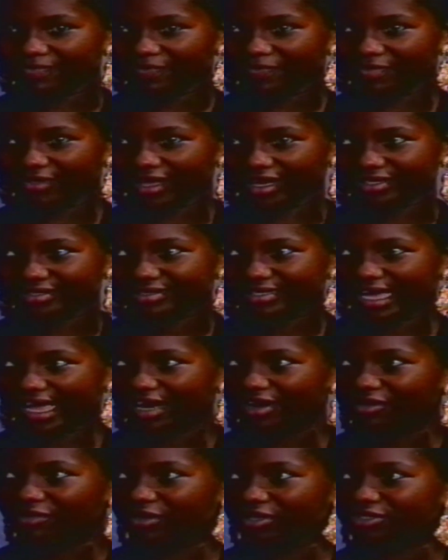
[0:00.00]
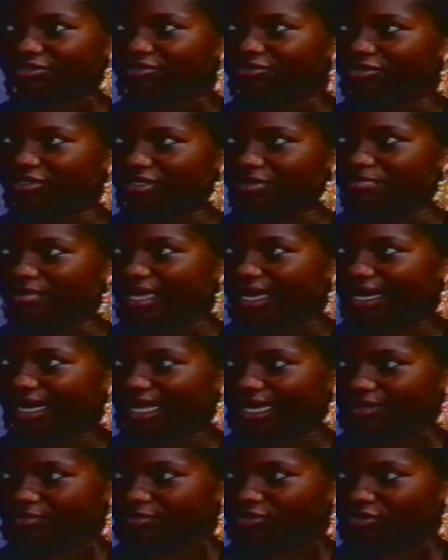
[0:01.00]
I don't want to really be a
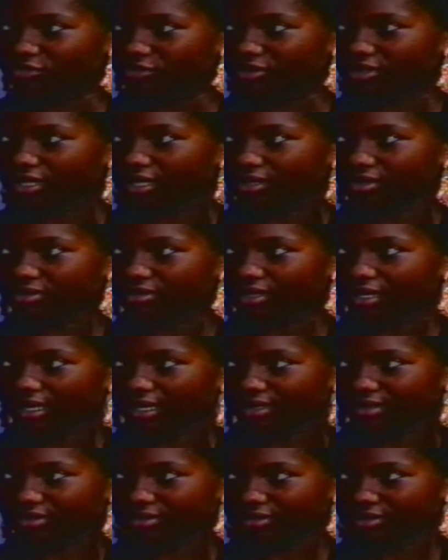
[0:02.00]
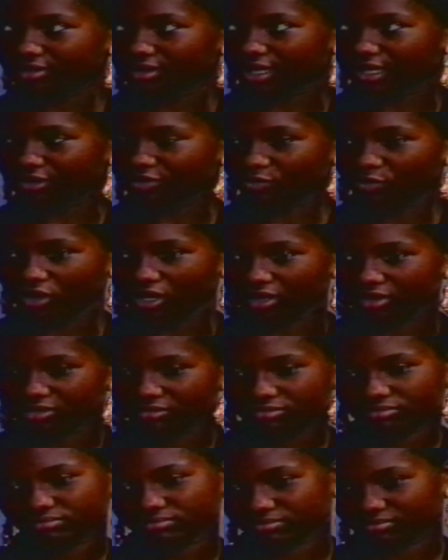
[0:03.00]
calypsonian as at
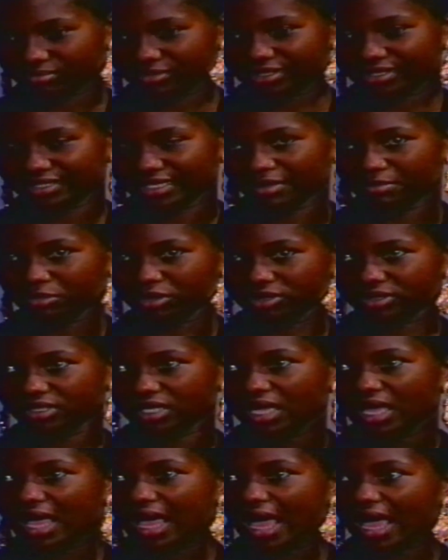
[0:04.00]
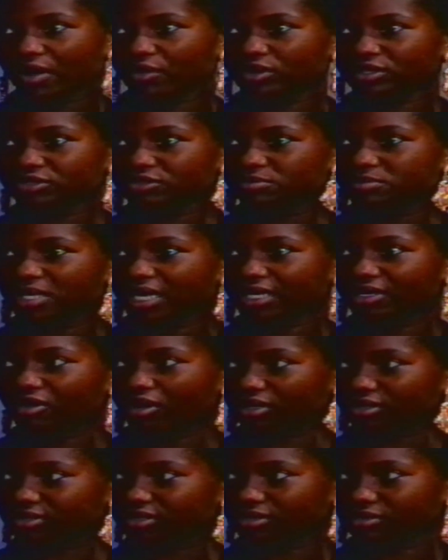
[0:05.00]
one instant, but I want to be a
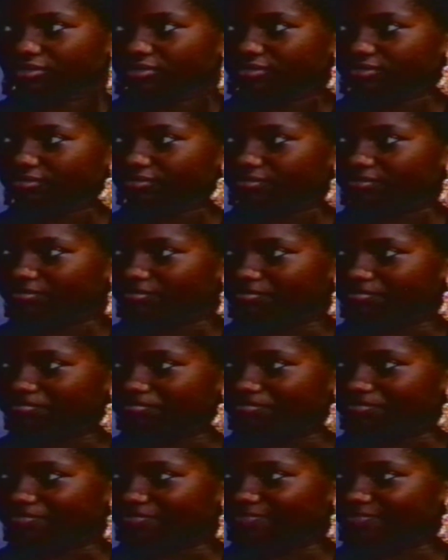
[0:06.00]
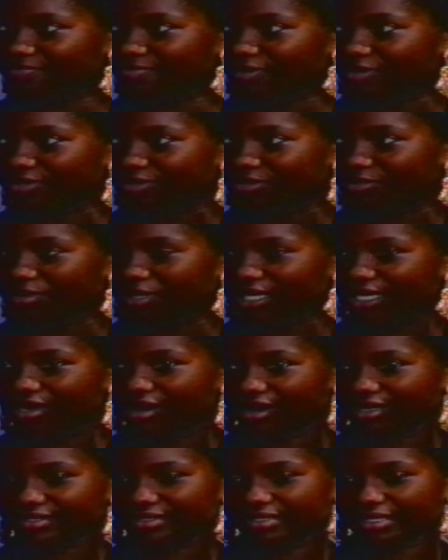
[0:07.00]
doctor. I want to be a
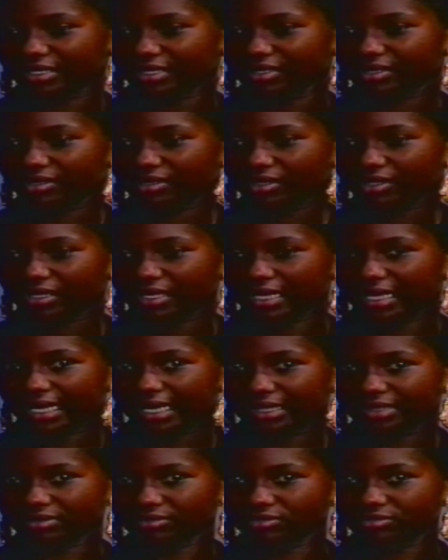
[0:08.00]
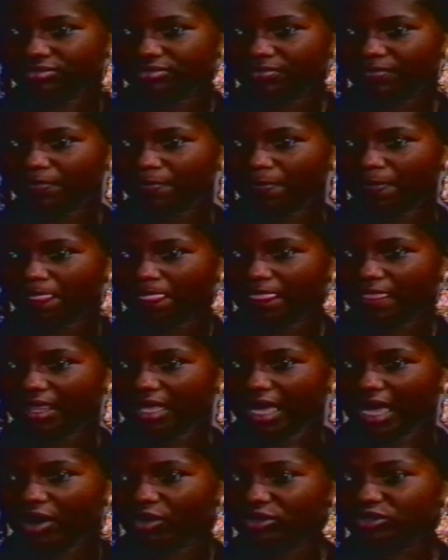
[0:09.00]
doctor, and
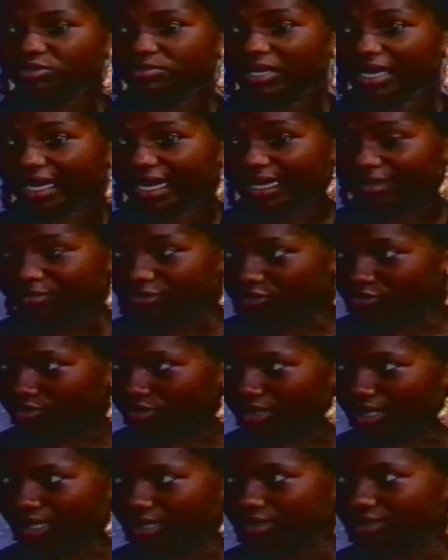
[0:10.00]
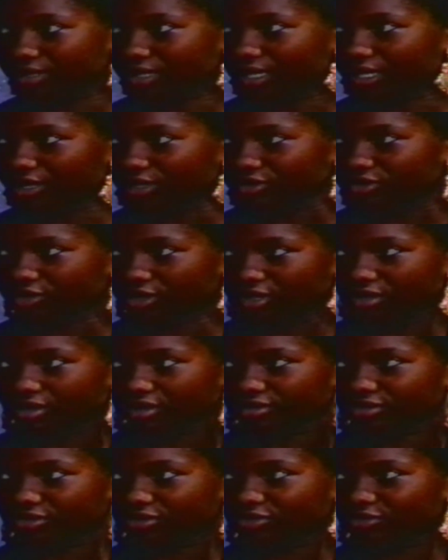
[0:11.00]
I want to be a calypsonian and also a doctor.